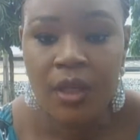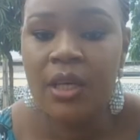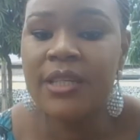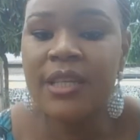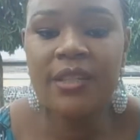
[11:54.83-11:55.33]

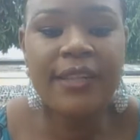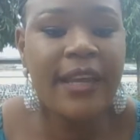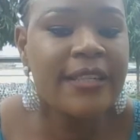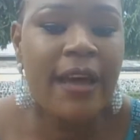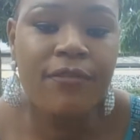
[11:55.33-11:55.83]
Since the
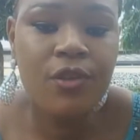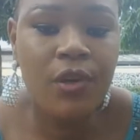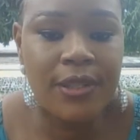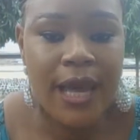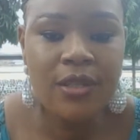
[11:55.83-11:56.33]
tests have
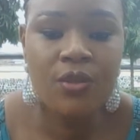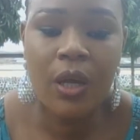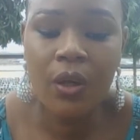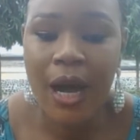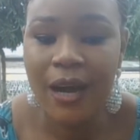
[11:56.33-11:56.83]
shown that you are
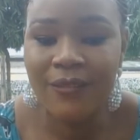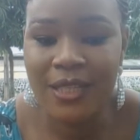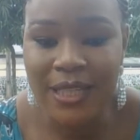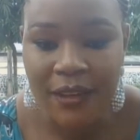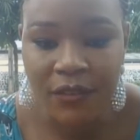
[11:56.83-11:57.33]
not having
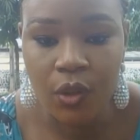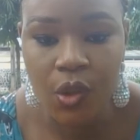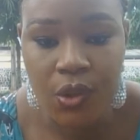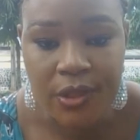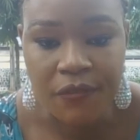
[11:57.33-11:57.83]

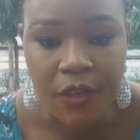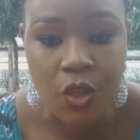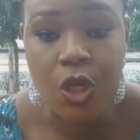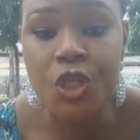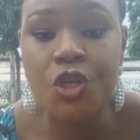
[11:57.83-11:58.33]
staphylococcus
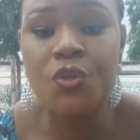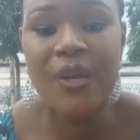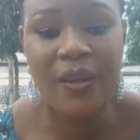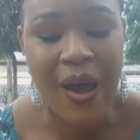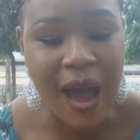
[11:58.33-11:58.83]
infection, it shows you
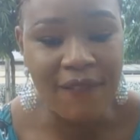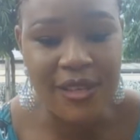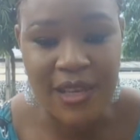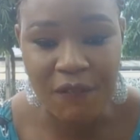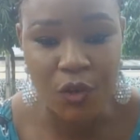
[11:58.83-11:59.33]
are not having
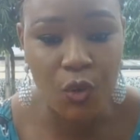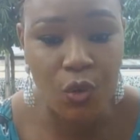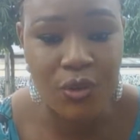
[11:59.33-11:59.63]
staphylococcus